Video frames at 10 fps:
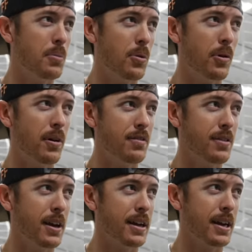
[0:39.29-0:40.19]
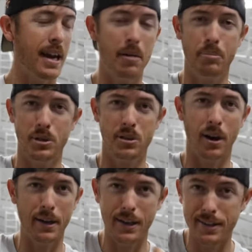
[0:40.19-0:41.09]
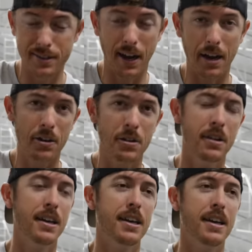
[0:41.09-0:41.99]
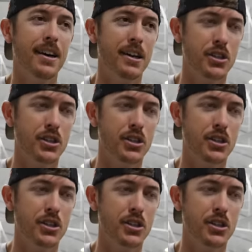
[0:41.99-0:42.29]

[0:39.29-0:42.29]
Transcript: more of like an episodic style uh,